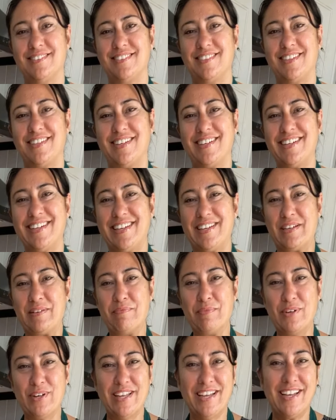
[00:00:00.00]
Hi, good
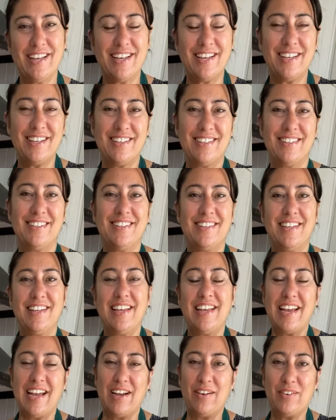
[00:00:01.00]
morning.
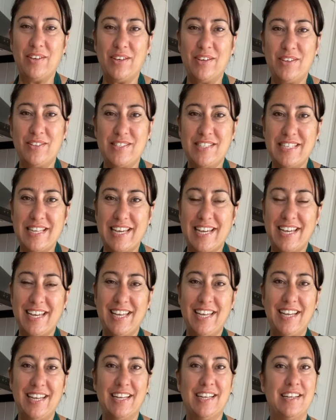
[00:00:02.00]
How are you
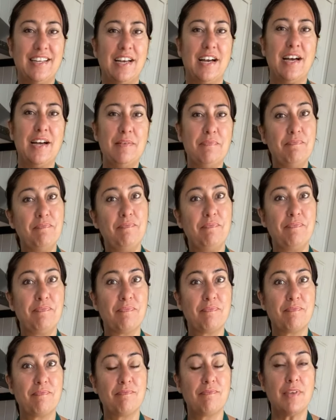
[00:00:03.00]
today?
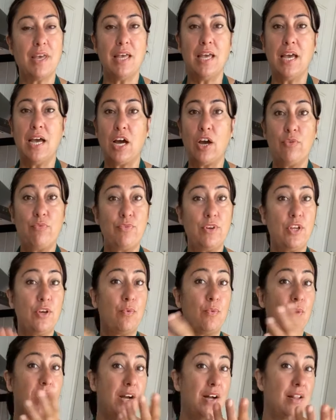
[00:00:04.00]
Hopefully you're
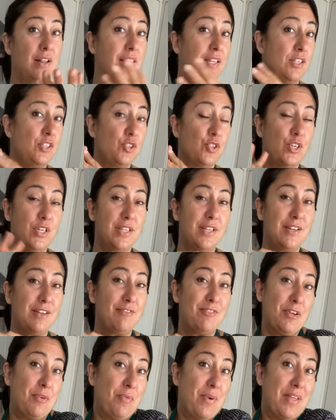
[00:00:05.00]
well, enjoying the
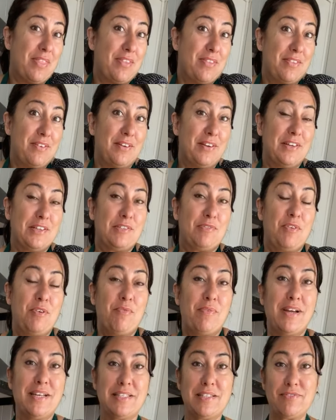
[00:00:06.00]
lovely weather, the last few
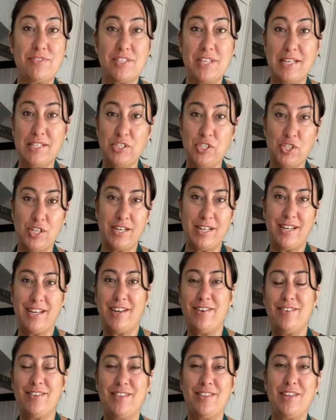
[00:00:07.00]
rays of sunshine
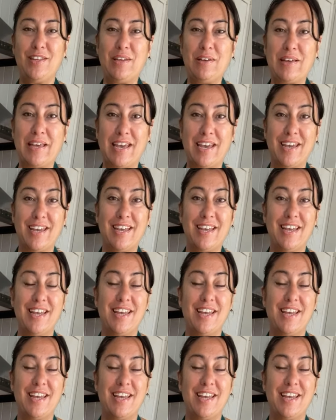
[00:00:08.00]
here in the UK.